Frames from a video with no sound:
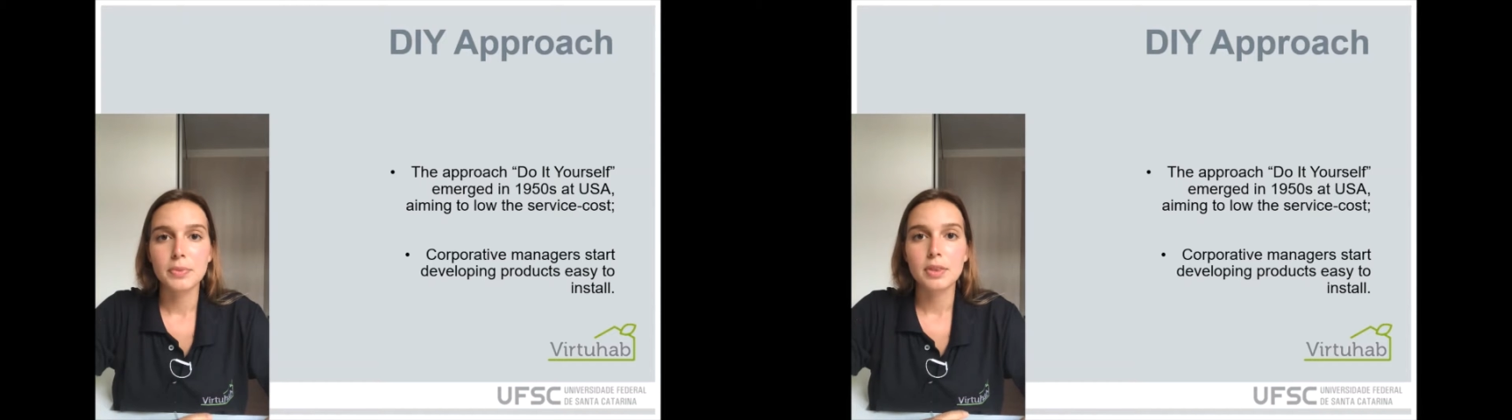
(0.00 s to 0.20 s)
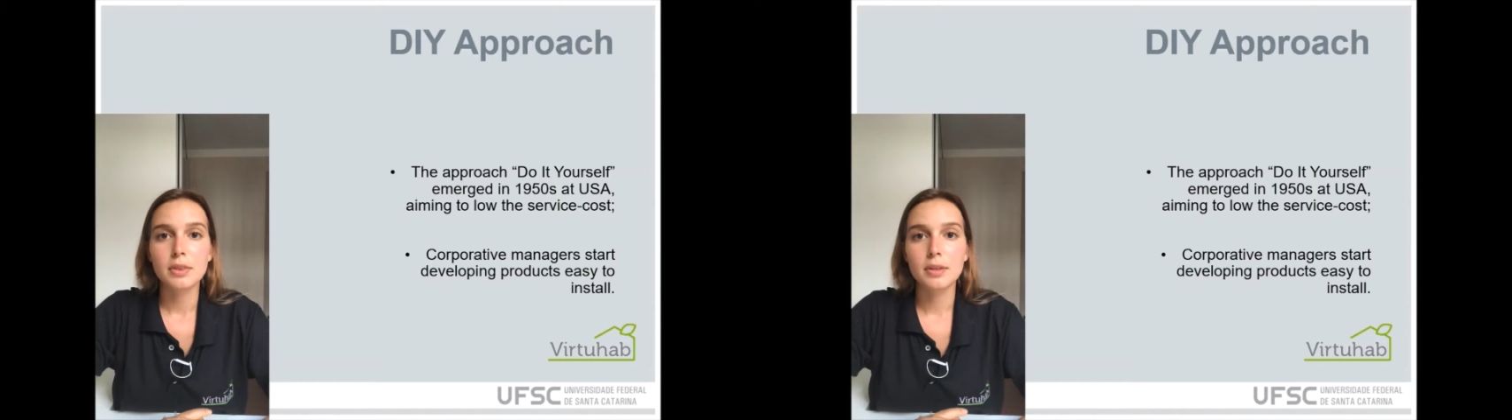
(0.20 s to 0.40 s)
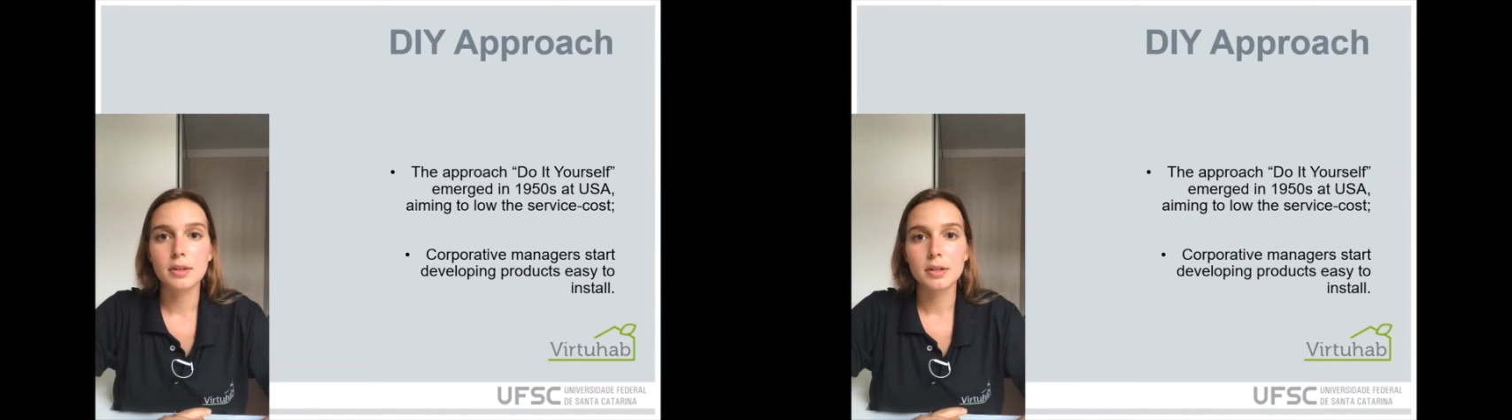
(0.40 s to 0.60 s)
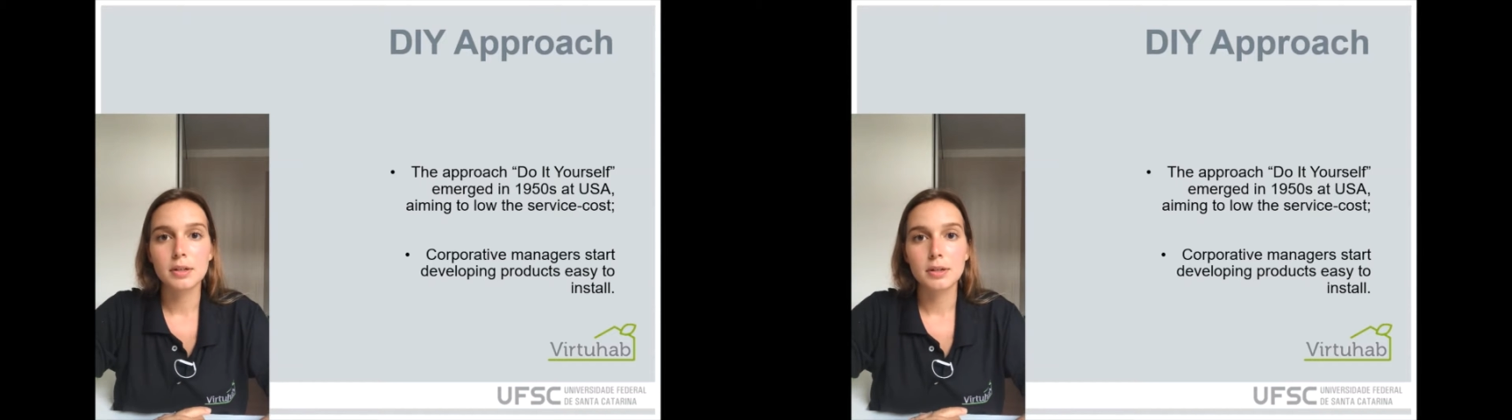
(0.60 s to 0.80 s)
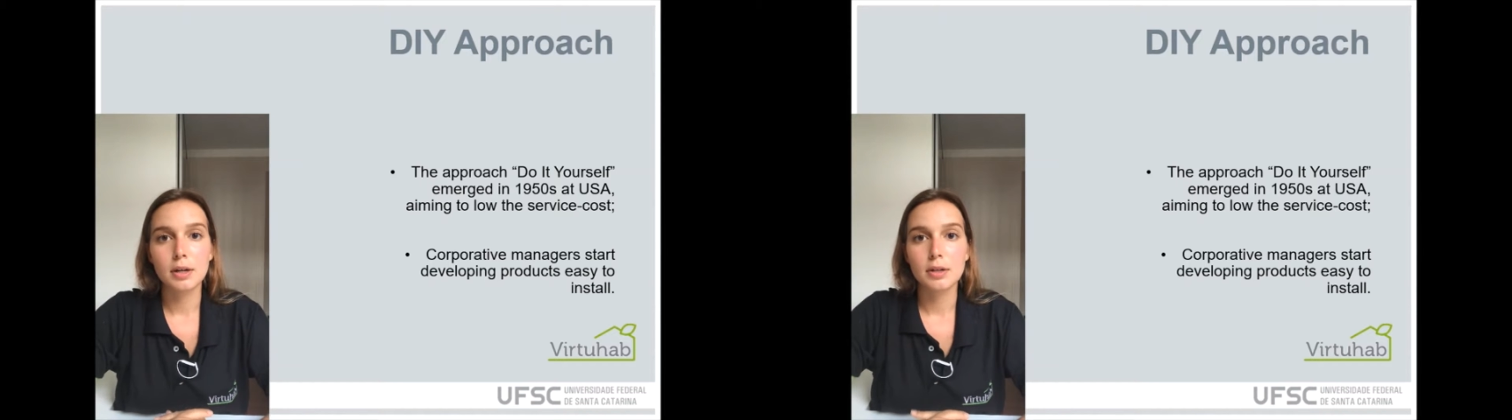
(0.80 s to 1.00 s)

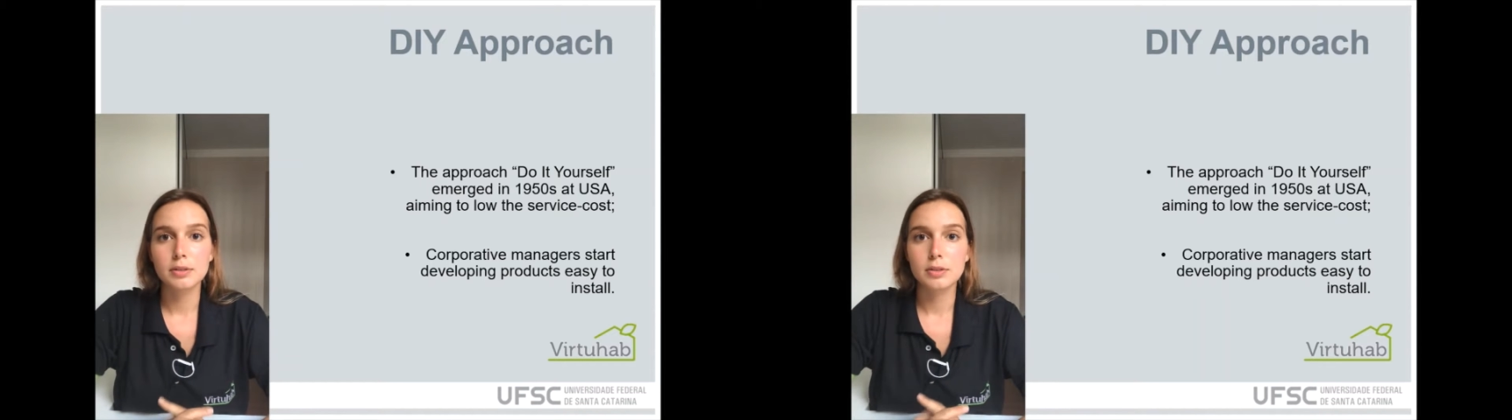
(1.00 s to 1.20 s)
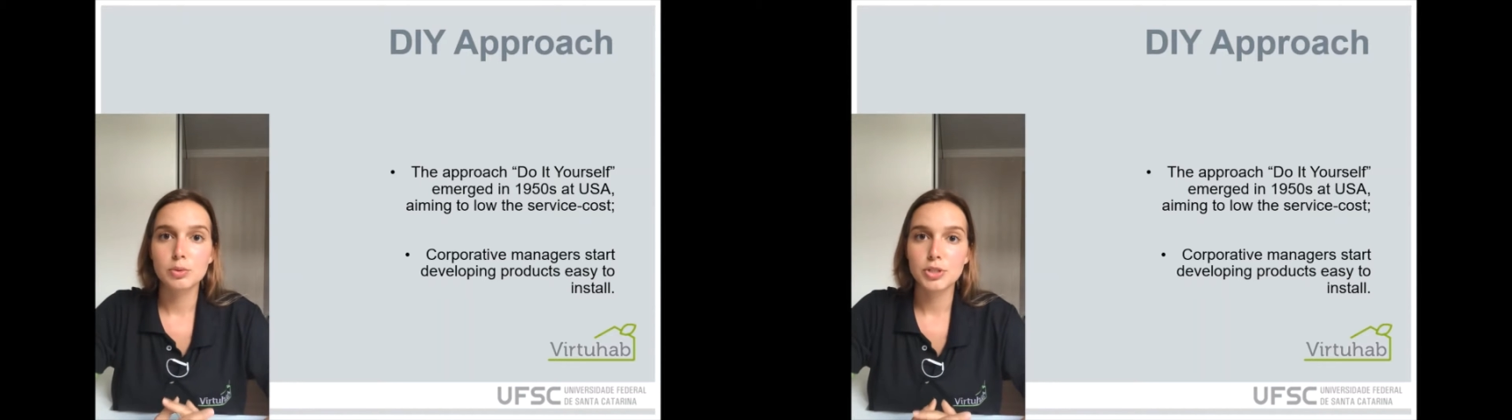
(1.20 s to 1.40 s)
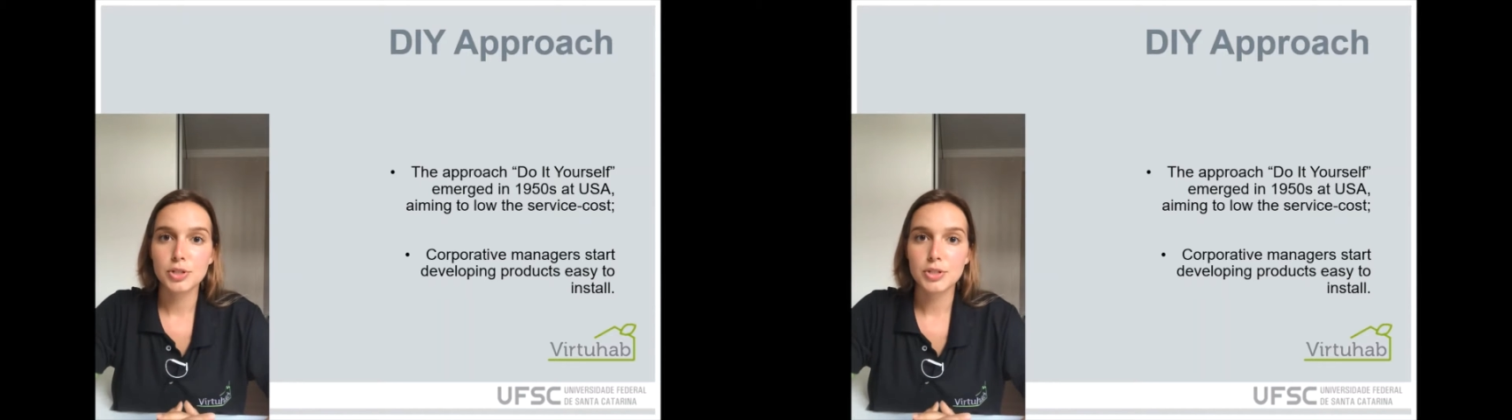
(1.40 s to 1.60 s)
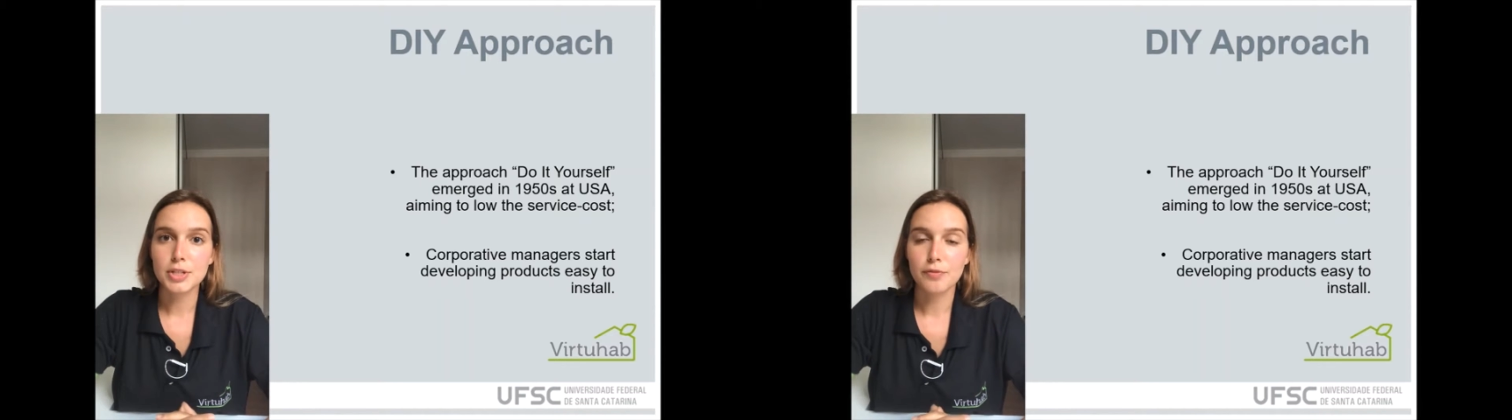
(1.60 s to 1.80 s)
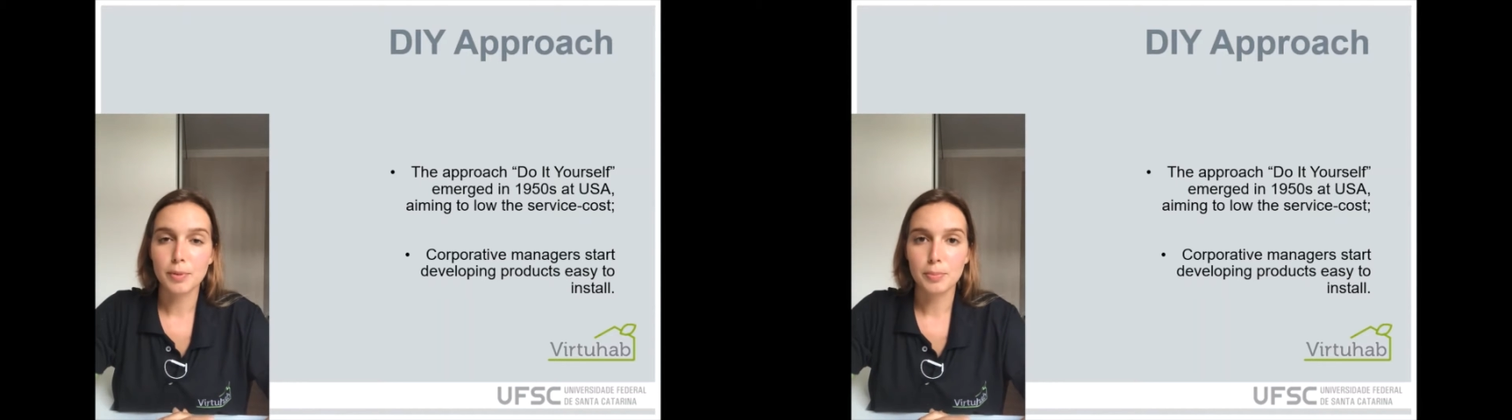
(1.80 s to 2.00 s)
the do-it-yourself
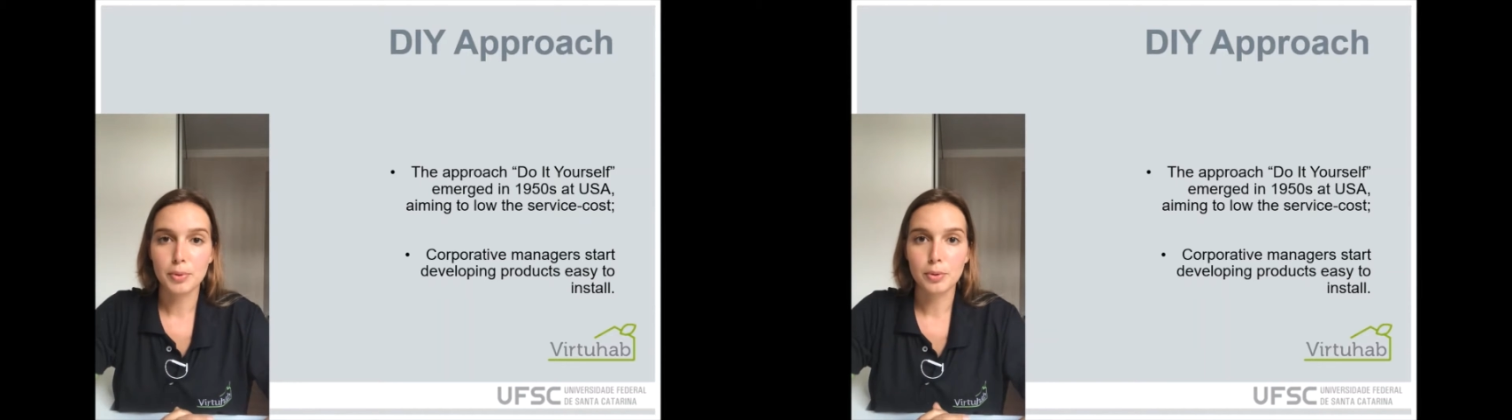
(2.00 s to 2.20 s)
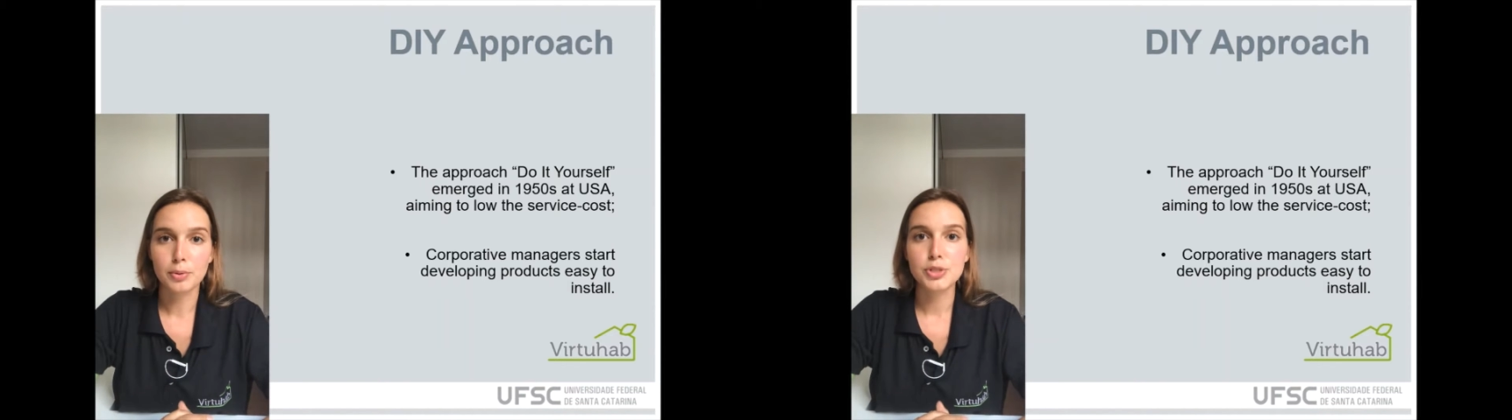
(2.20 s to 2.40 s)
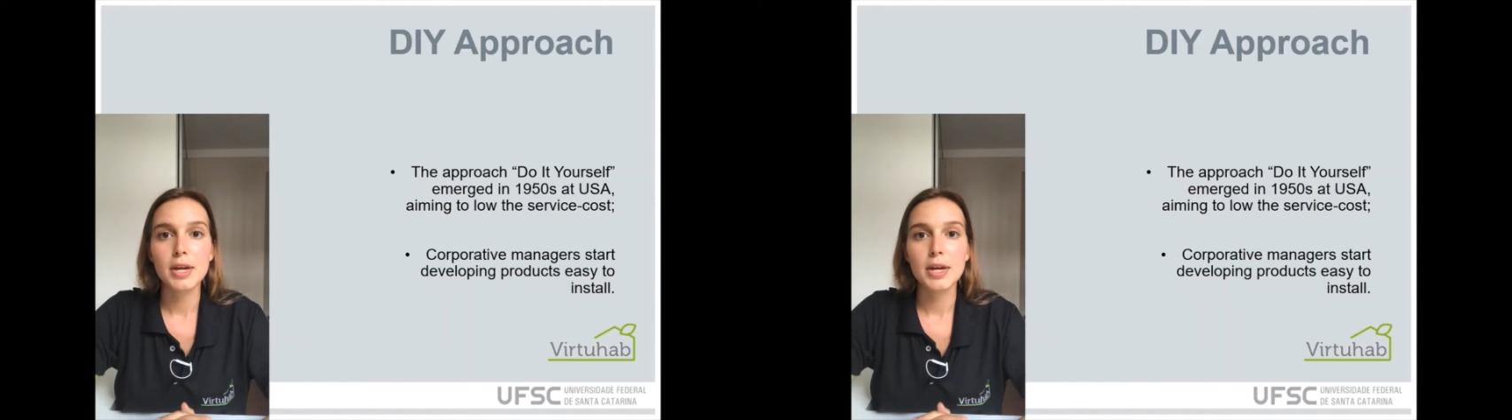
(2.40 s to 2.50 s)
approach